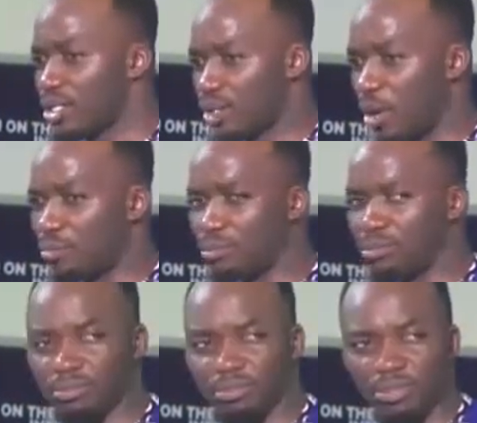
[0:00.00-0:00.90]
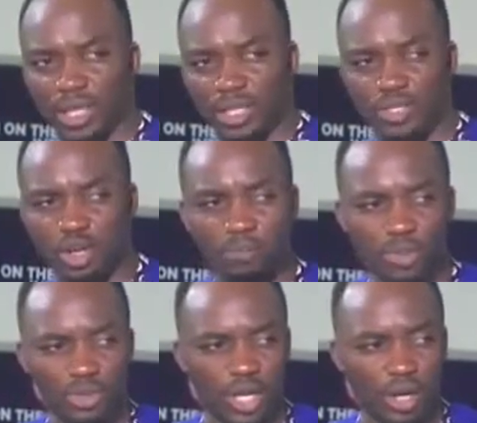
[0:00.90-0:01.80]
some
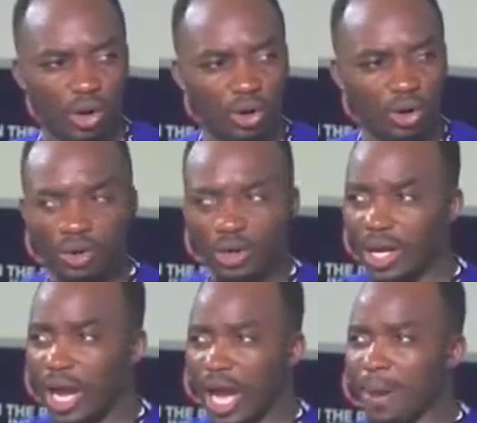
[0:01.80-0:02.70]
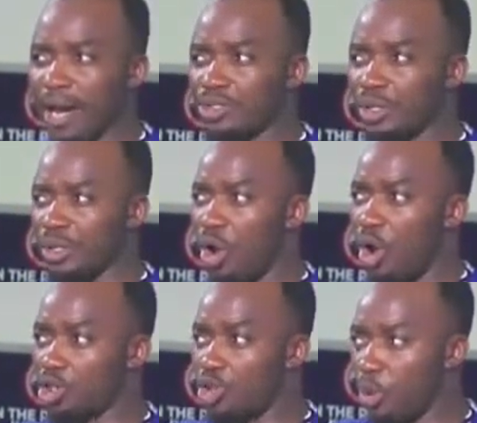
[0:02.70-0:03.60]
month ago about
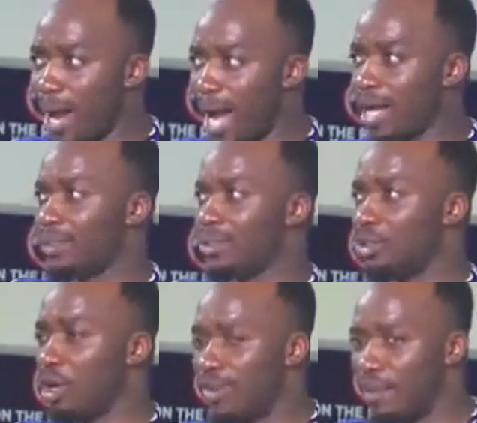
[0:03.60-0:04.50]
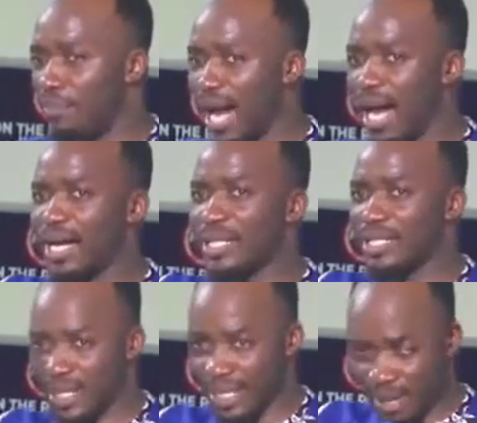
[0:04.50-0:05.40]
October, November,
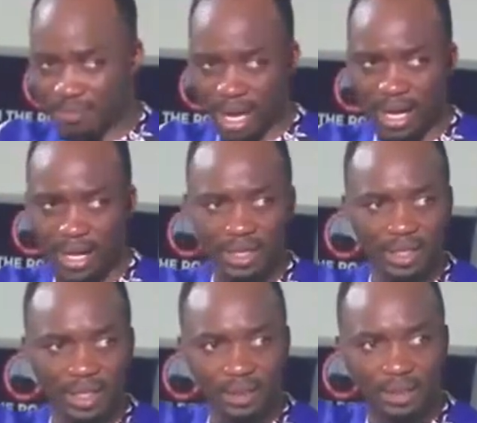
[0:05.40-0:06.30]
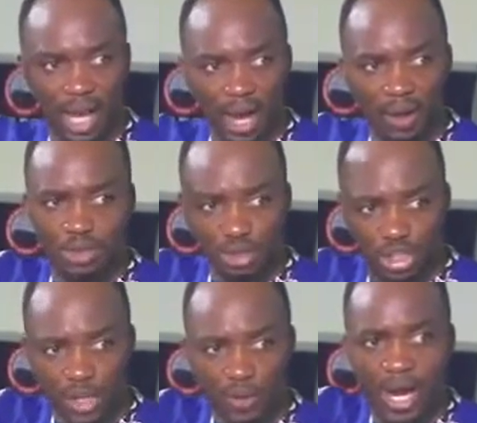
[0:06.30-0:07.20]
December, down
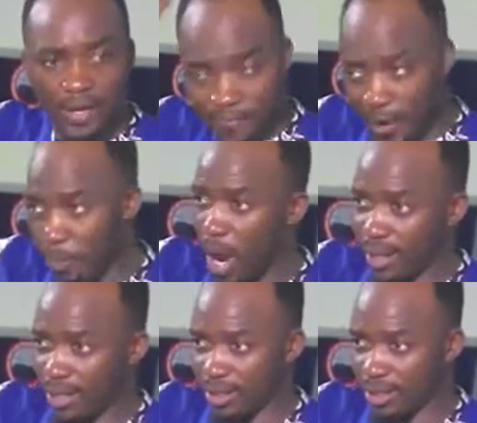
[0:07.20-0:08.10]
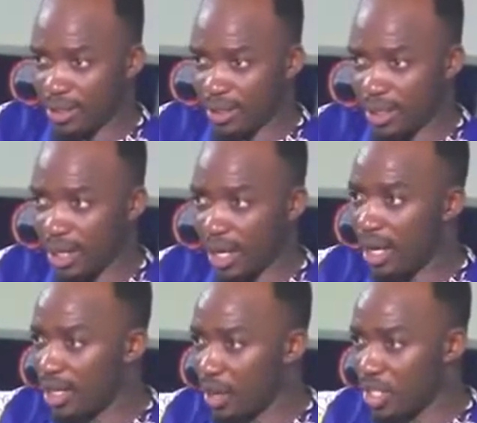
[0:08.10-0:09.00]
to January, February.
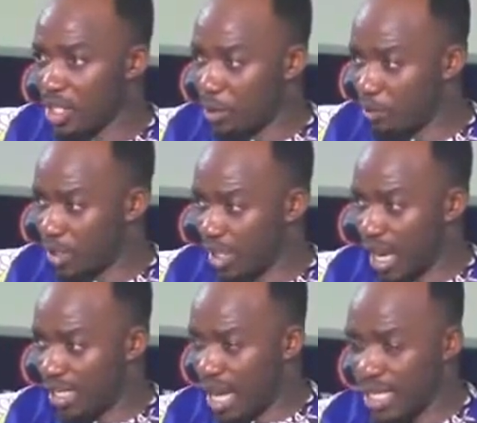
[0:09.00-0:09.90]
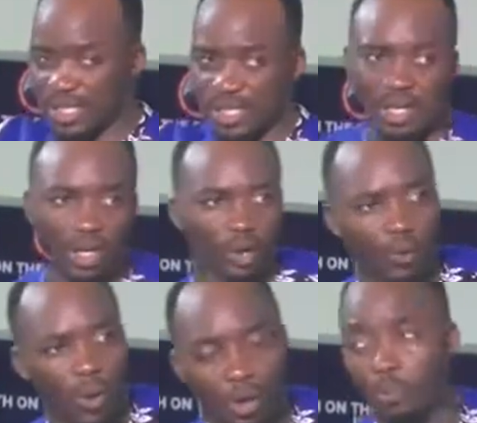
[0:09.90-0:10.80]
There was a prophecy like that.
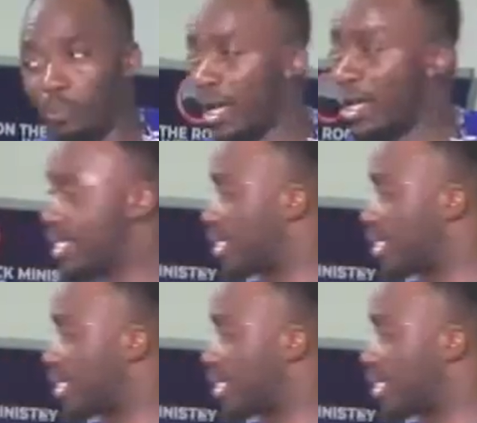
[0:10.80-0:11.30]
We're going to pray.